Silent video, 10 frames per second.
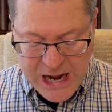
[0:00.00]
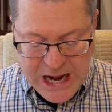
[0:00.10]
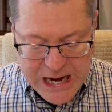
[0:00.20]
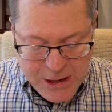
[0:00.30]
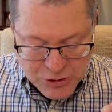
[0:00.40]

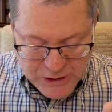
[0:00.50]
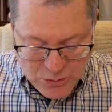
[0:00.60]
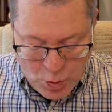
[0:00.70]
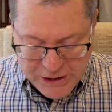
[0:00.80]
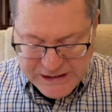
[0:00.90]
Here's what I
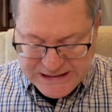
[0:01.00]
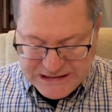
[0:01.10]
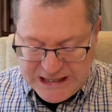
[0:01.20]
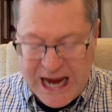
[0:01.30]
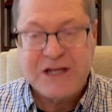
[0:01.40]
want you to
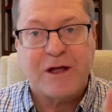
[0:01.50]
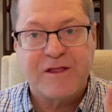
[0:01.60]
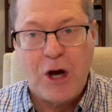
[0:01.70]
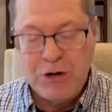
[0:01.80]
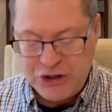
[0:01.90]
say to
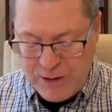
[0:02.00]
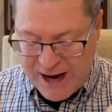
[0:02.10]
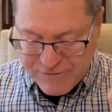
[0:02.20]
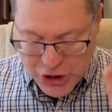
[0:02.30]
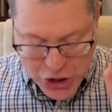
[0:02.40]
those who
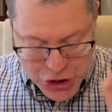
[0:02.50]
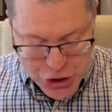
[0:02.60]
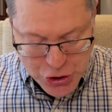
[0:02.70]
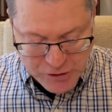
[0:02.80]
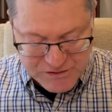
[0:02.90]
have the
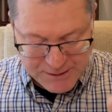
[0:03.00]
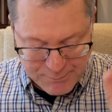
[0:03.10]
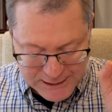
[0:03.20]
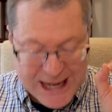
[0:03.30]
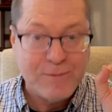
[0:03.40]
nerve to
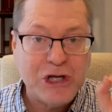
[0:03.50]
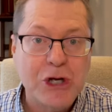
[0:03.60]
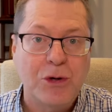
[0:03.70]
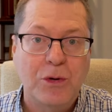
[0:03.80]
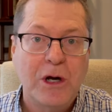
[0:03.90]
blame
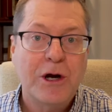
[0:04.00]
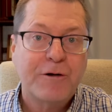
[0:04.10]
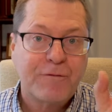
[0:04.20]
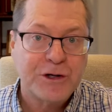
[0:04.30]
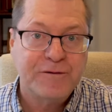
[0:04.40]
you
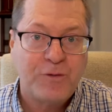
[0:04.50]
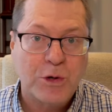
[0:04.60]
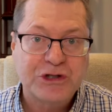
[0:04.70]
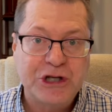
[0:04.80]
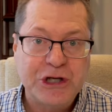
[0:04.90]
for
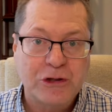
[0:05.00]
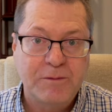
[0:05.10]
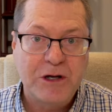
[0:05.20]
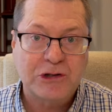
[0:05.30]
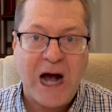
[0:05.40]
divorcing your
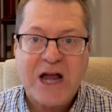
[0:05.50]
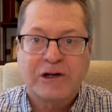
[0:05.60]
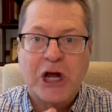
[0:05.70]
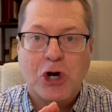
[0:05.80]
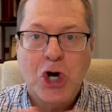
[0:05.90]
abuser. I
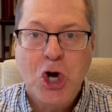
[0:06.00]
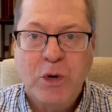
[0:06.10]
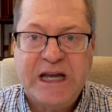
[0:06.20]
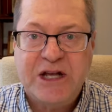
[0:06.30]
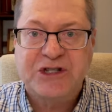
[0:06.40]
don't care
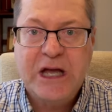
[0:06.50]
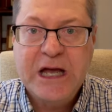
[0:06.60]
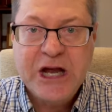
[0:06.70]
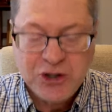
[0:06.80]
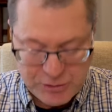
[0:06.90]
who it is,
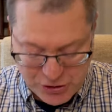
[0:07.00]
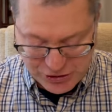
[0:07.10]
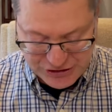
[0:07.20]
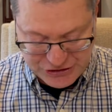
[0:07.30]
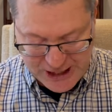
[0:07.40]
here's what you're
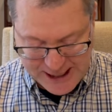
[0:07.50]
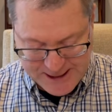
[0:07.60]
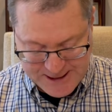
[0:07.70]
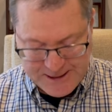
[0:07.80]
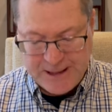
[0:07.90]
going to say.
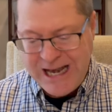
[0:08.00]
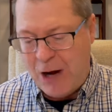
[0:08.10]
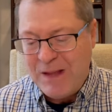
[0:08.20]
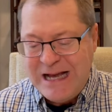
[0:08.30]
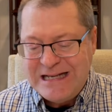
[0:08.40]

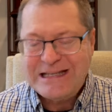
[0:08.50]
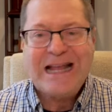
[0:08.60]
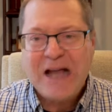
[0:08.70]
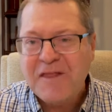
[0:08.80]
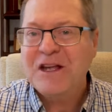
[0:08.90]
Now, say
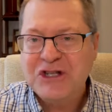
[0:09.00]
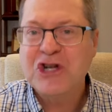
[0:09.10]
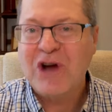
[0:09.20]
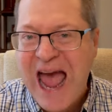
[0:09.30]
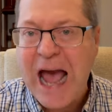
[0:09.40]
nothing to
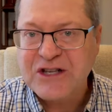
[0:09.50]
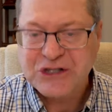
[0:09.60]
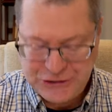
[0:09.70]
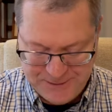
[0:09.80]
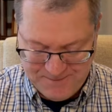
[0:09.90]
your
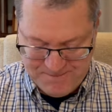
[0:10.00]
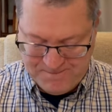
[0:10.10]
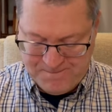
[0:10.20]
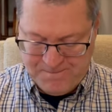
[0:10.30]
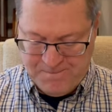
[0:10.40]
ex.
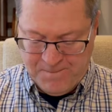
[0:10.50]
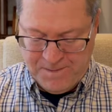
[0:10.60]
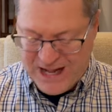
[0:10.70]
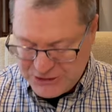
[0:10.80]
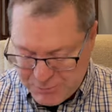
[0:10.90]

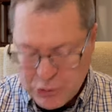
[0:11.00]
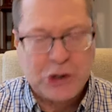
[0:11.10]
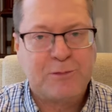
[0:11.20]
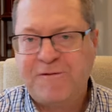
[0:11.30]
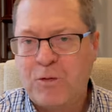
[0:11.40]
That's
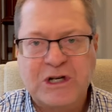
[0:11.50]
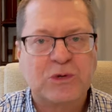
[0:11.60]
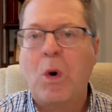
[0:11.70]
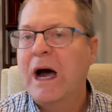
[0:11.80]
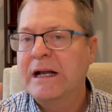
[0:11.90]
pearls before
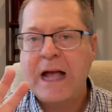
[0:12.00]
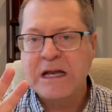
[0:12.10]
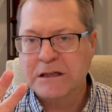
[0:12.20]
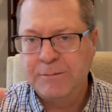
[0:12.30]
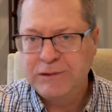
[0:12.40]
swine
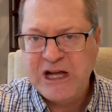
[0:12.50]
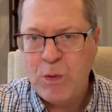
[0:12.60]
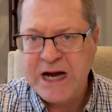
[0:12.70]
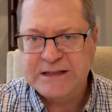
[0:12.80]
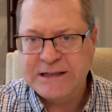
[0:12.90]
and a complete
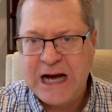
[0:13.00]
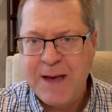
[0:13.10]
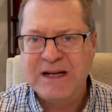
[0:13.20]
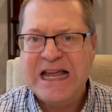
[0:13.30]
waste of time.